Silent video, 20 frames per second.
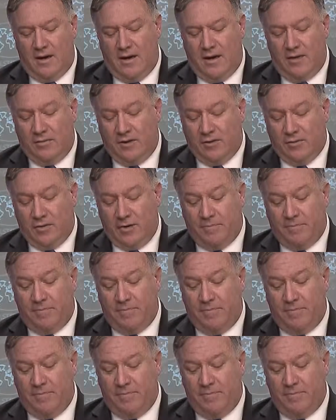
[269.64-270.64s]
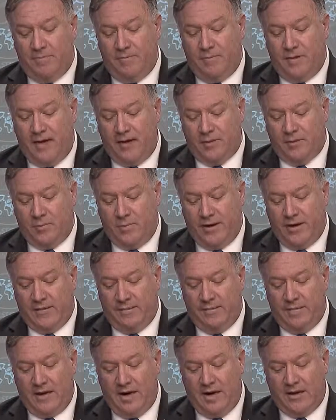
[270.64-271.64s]
On my trip last week,
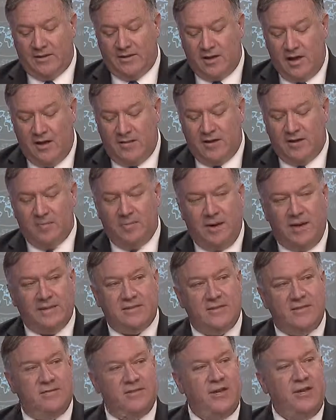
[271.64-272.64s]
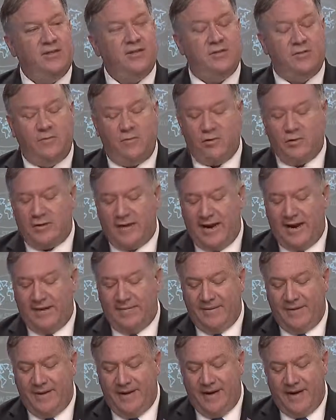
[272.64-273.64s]
I saw these positive changes firsthand
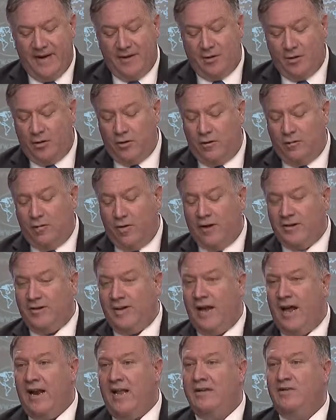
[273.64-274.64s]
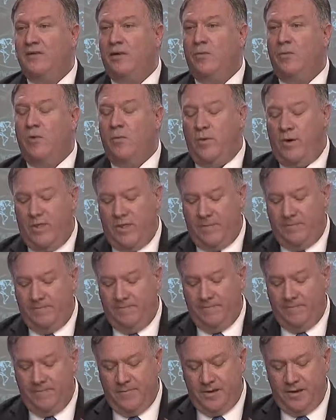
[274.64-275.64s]
and told our friends and allies that we're with them.
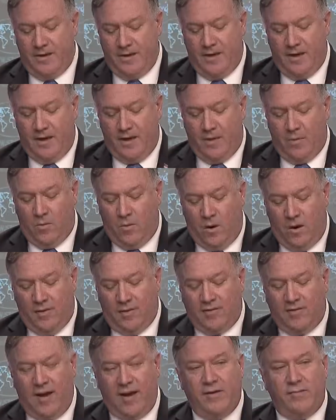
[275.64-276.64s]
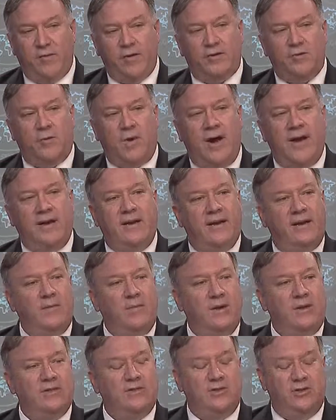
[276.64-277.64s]
We're on the side of what's right and
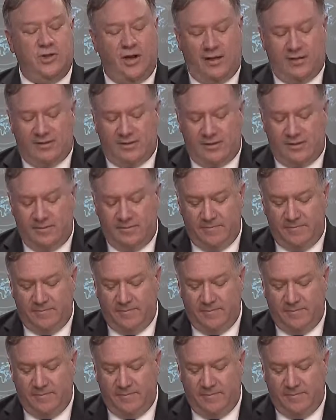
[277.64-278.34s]
what is just.